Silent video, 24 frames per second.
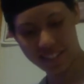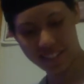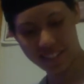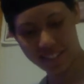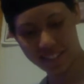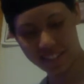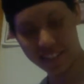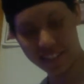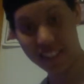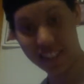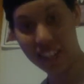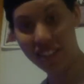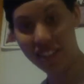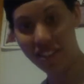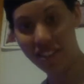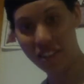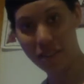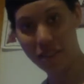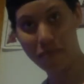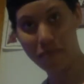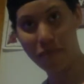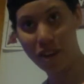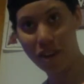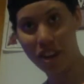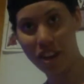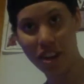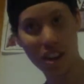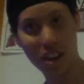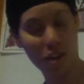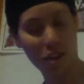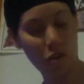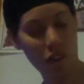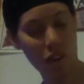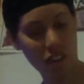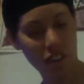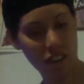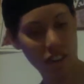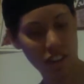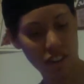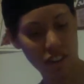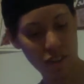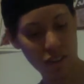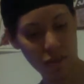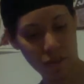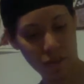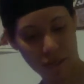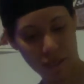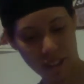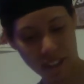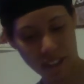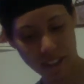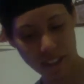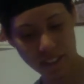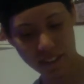these are pretty good quality wigs.